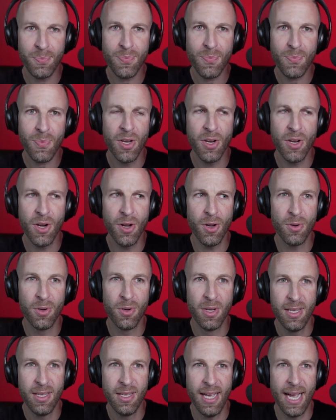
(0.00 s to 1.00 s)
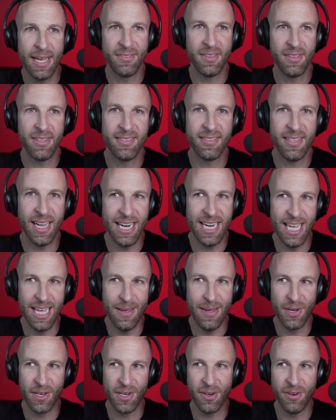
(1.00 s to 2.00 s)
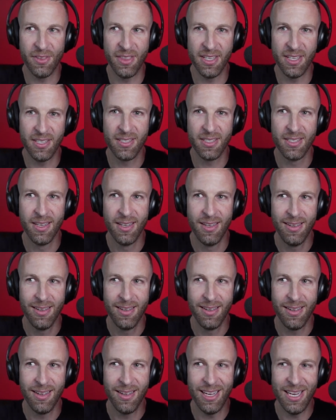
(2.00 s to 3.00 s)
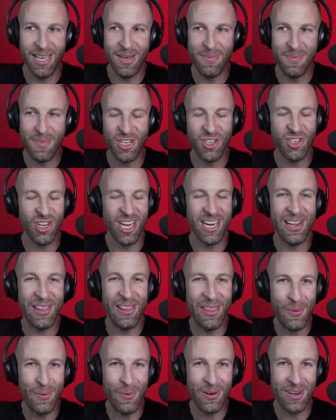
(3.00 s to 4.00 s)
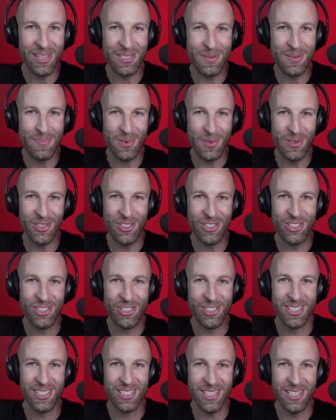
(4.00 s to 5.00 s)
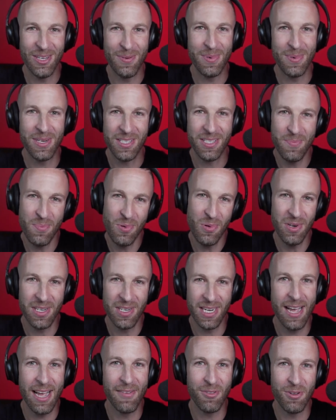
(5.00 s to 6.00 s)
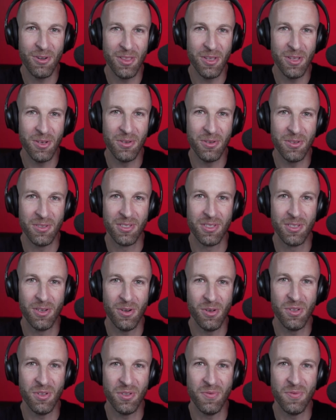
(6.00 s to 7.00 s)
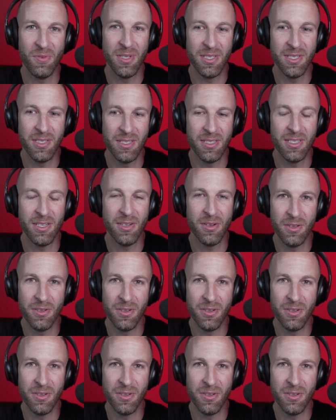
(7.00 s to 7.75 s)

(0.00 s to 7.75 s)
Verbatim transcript: you know, had this dynamic or this um agenda they wanted to push, you know? But it's important to have all those all those voices and all those